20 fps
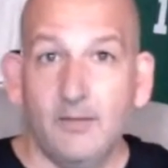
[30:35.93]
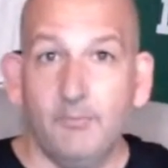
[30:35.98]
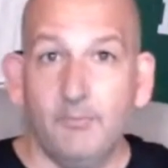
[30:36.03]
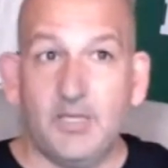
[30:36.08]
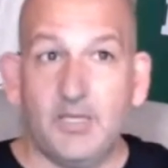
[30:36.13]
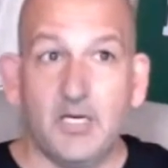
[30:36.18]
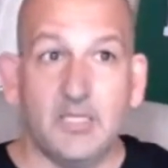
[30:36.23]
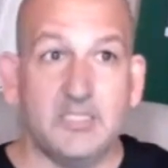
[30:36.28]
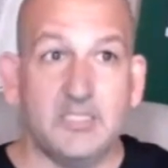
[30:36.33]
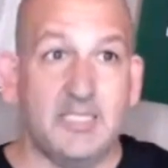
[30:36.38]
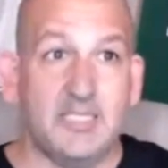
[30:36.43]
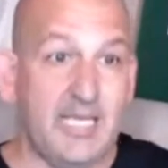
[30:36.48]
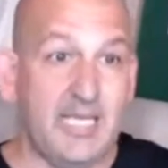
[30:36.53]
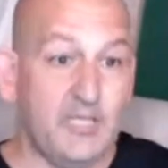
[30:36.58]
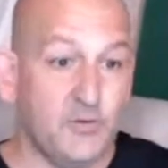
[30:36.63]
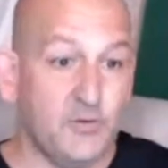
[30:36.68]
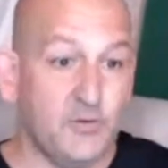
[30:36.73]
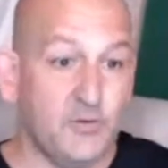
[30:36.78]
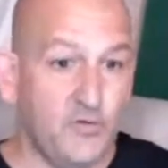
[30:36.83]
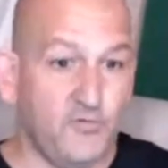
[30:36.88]
because
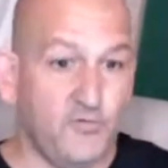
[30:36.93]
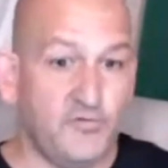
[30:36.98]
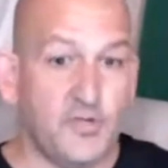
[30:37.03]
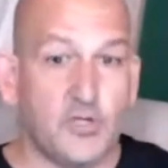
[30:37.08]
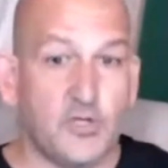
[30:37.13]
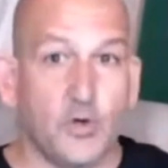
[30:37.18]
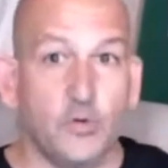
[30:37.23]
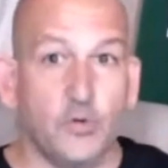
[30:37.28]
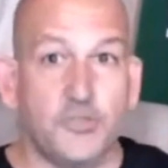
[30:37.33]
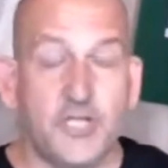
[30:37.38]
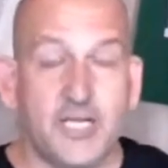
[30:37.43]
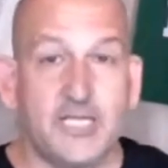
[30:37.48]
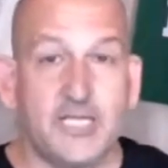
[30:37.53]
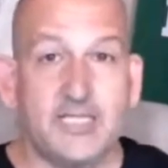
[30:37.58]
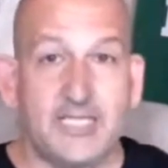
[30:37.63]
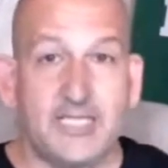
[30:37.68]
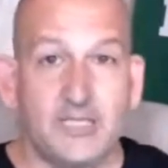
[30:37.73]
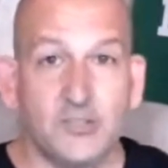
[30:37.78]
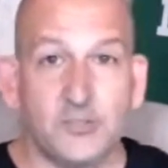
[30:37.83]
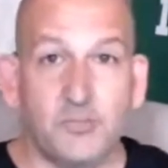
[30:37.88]
either you've negotiated
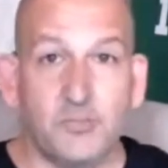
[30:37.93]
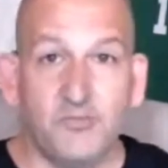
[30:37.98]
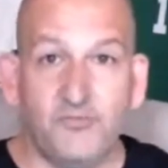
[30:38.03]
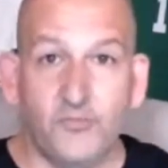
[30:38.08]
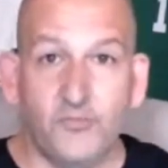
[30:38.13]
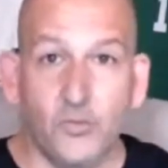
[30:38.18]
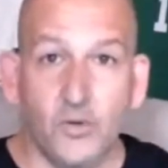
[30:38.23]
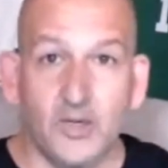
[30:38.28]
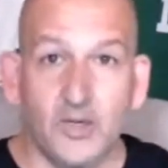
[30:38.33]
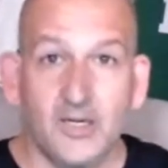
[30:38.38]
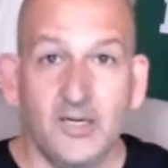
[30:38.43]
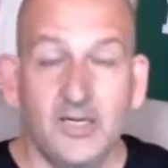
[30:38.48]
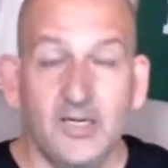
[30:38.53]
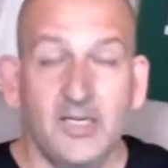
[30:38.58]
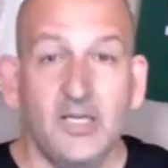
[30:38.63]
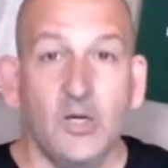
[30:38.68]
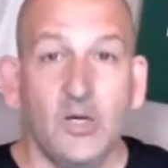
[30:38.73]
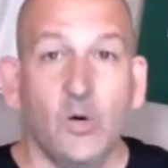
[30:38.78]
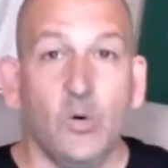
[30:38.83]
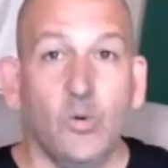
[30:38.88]
deals before
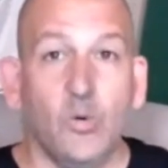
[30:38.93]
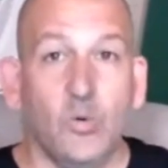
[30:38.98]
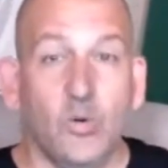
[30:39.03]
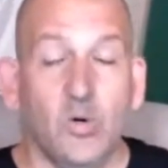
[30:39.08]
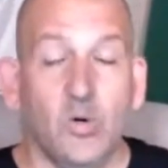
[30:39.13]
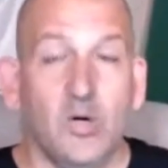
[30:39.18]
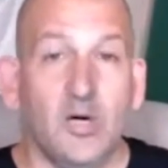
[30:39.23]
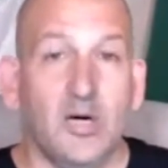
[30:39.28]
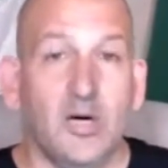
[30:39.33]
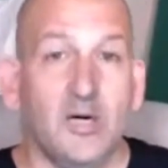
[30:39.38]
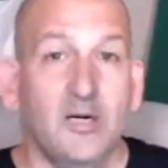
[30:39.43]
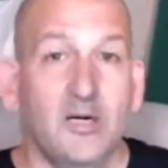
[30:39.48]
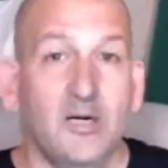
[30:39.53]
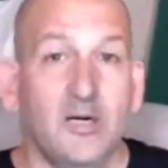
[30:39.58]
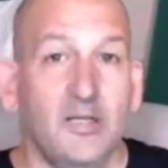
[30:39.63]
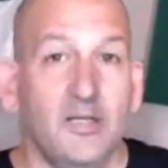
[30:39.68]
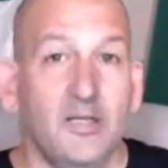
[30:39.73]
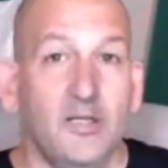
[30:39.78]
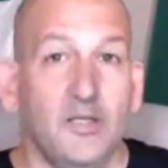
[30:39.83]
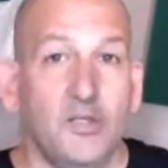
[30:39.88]
or
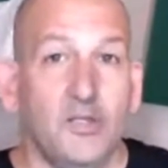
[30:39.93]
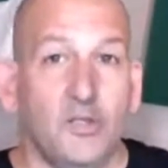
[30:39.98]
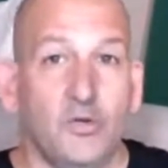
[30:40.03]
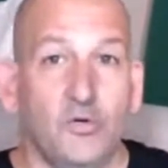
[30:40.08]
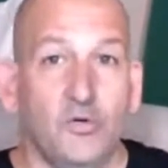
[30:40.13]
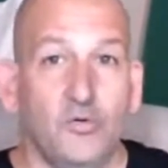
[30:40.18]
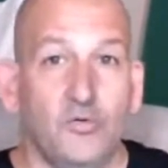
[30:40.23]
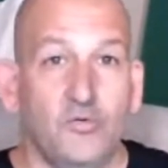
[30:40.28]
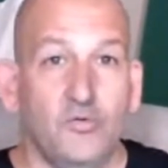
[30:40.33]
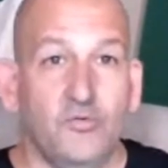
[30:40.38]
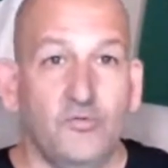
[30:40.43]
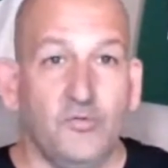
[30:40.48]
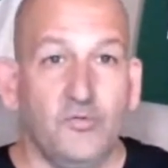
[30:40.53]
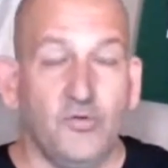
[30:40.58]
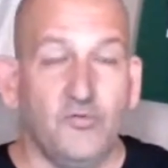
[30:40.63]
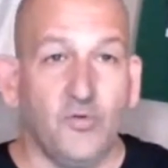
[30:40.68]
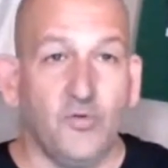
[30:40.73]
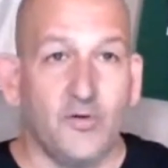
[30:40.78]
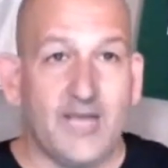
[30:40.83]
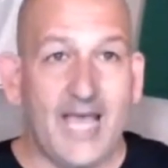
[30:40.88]

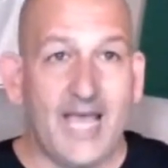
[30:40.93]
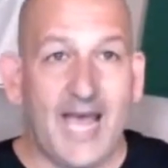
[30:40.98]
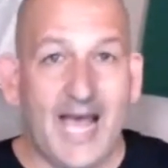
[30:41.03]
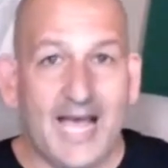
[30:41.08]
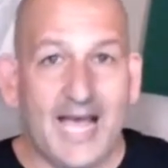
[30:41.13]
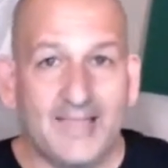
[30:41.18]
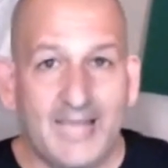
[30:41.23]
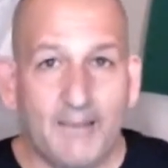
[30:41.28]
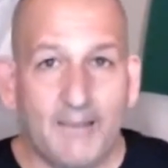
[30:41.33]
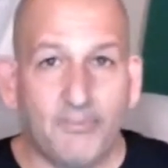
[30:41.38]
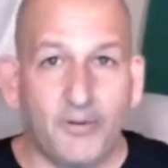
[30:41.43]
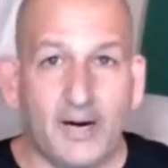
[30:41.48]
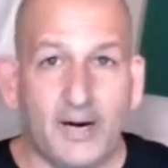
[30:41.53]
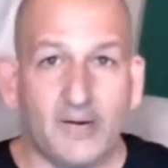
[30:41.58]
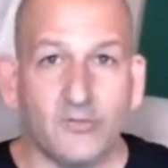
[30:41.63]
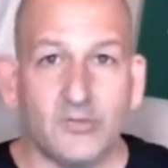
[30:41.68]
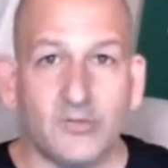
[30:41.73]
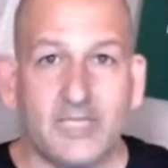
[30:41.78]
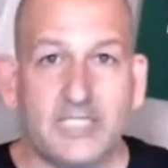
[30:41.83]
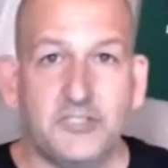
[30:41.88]
you've already had that
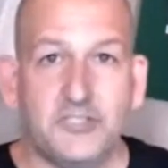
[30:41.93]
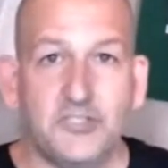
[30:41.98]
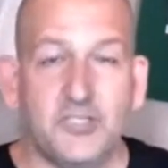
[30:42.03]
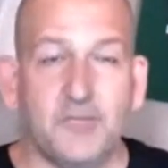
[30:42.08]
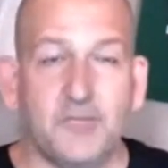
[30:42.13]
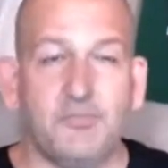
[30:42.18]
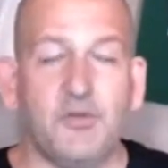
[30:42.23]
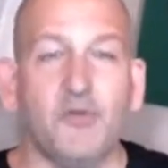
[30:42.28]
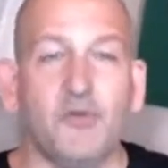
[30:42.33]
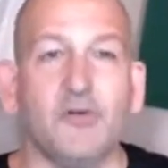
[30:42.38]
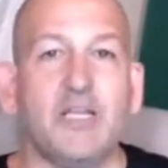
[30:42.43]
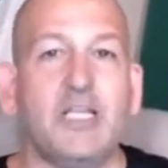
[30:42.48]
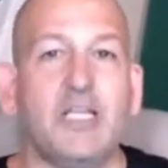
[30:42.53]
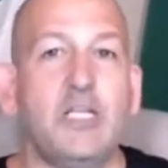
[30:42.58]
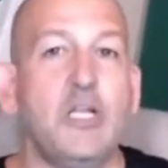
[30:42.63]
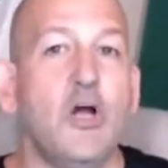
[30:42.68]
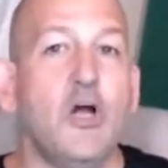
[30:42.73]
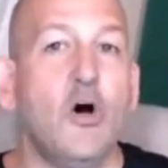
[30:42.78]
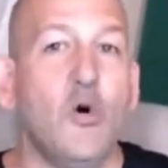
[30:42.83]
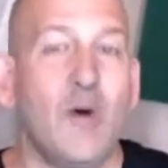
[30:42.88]
prior relationship. You already
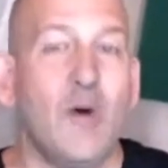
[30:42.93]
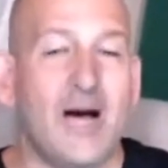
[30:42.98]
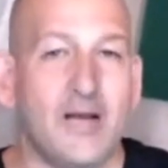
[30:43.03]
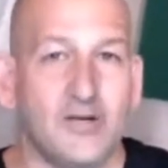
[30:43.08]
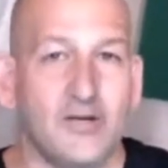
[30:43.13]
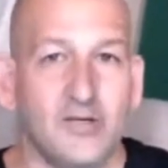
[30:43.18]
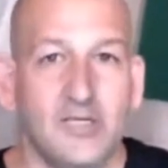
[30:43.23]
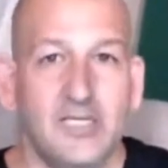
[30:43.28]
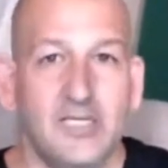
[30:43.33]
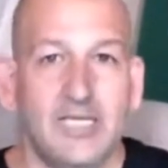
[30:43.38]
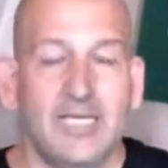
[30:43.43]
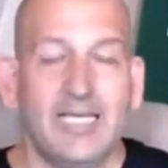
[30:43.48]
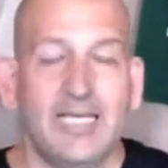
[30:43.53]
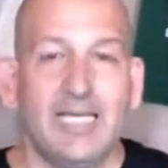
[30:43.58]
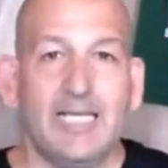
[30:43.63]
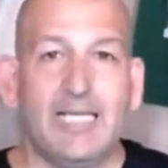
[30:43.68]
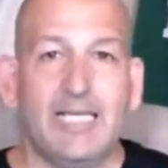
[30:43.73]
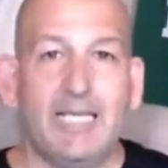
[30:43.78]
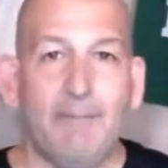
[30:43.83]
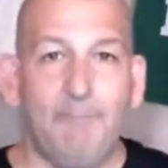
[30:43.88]
know how to
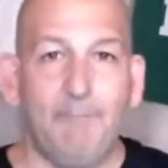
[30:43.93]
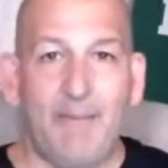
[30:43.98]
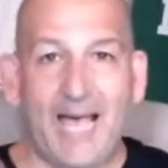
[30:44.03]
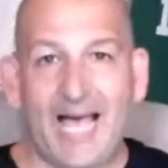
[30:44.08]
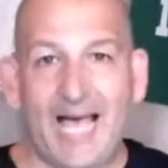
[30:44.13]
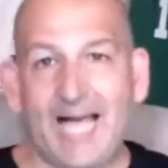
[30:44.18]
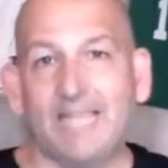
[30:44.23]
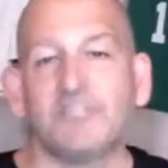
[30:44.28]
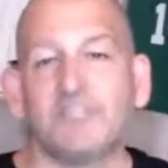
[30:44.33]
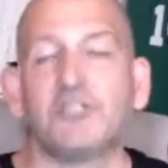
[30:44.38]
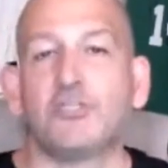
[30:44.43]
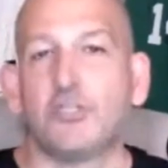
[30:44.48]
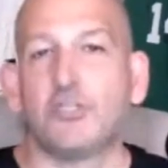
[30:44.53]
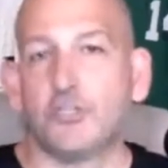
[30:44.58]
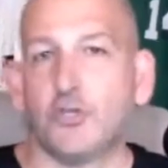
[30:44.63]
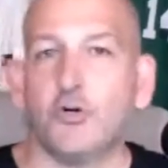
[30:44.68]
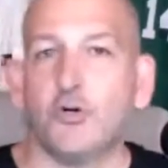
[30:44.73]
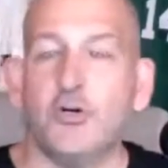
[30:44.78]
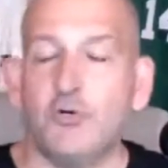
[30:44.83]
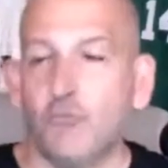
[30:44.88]
get past
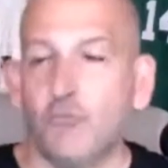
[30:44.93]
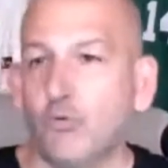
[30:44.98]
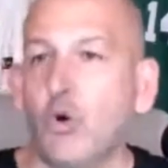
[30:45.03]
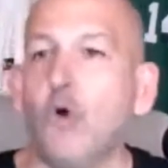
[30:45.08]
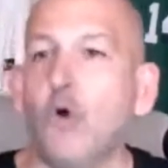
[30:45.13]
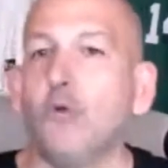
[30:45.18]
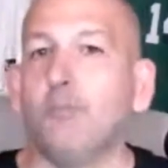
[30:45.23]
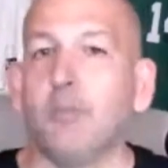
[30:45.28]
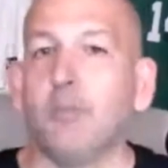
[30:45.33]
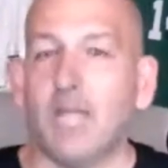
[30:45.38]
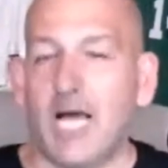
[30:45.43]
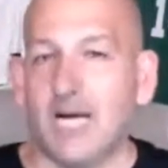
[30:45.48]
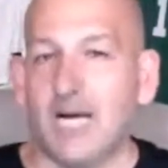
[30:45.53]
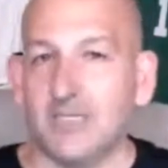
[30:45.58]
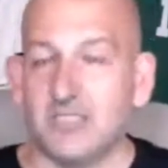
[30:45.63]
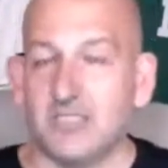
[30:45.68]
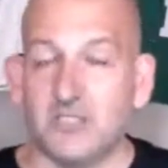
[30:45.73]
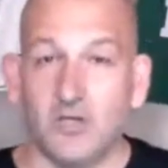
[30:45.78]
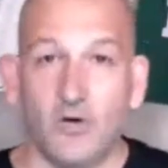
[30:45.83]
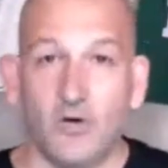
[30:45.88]
certain roadblocks.
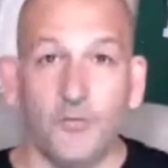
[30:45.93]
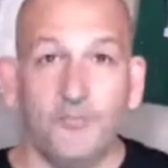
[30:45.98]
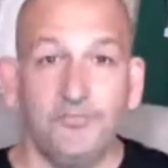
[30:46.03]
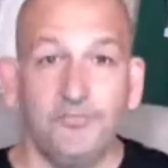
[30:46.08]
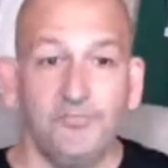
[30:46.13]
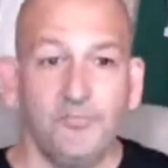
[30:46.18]
So